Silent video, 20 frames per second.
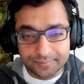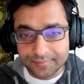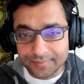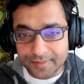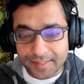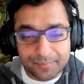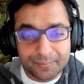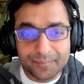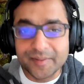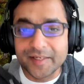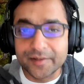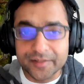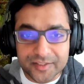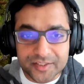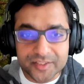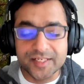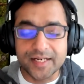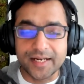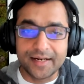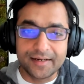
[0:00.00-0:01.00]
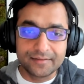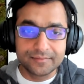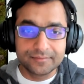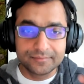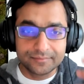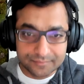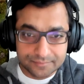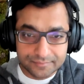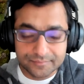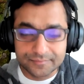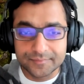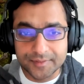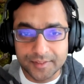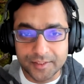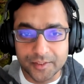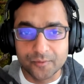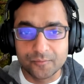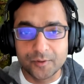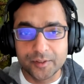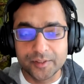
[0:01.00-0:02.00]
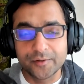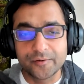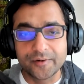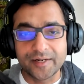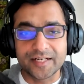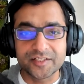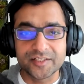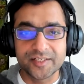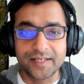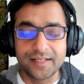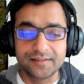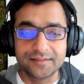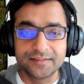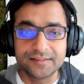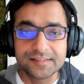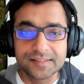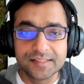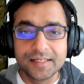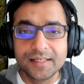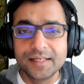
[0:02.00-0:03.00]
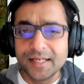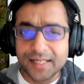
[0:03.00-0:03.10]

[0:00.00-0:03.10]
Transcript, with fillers: help me understand you know what your rationale is,